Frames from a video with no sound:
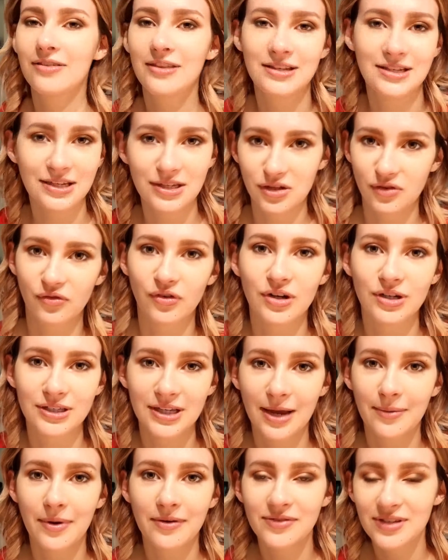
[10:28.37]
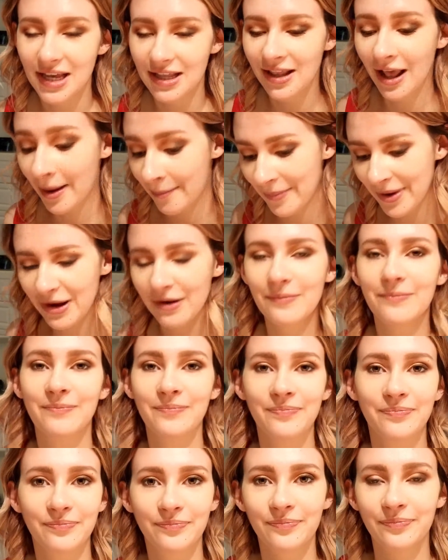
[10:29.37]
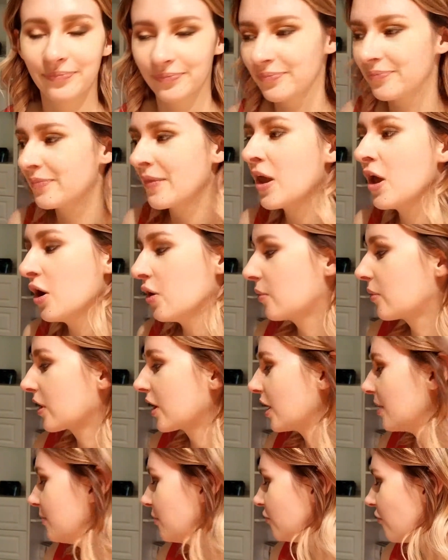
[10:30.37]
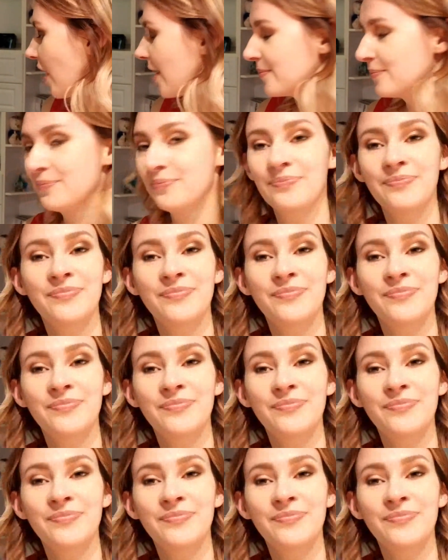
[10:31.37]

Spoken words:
This is the first time I've said that, but we're gonna move on.